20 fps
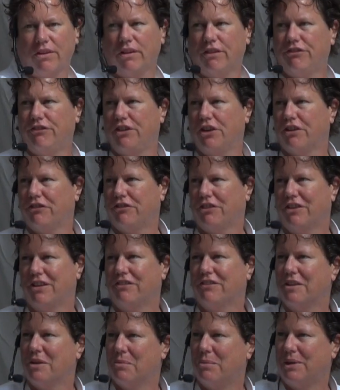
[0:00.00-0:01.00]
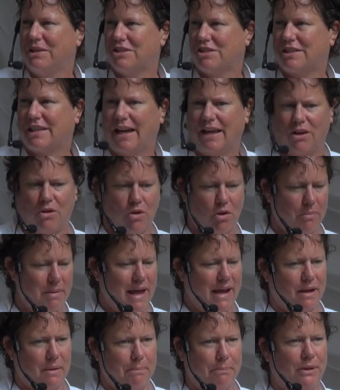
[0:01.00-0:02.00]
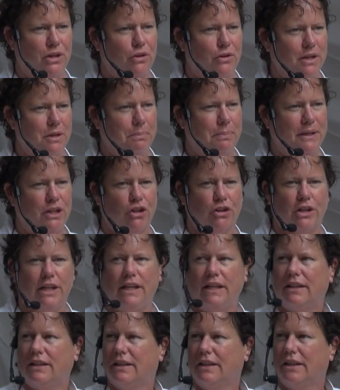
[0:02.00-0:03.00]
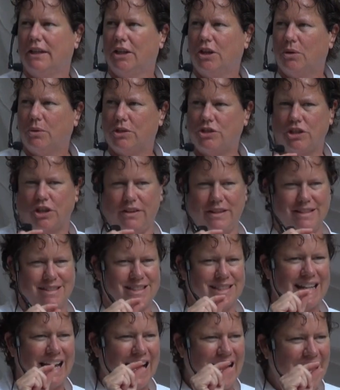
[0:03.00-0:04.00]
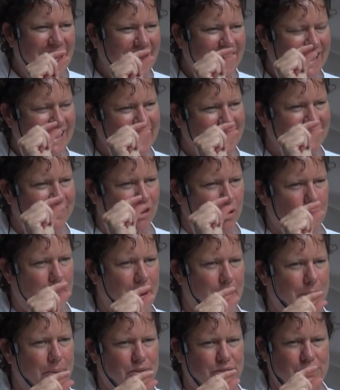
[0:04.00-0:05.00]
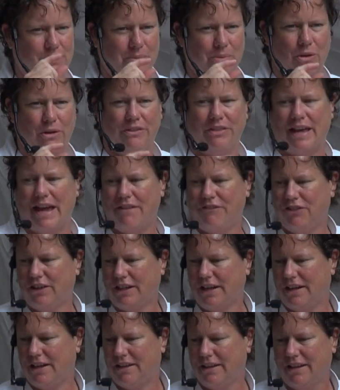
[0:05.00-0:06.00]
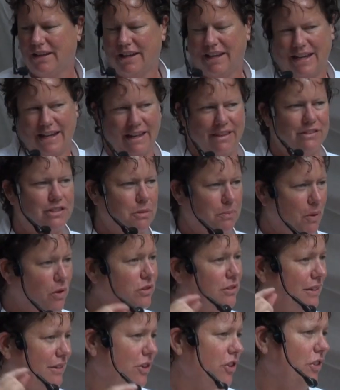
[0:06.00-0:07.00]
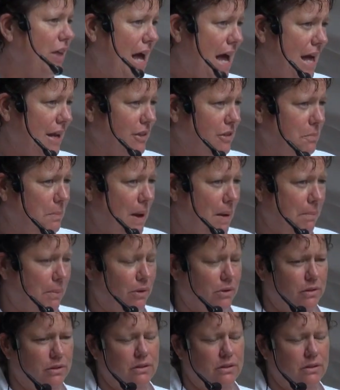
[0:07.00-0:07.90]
little fearful of them. We just got a whole bag of piri piri, which are these tiny little peppers from North Africa, and supposedly they're the hottest pepper.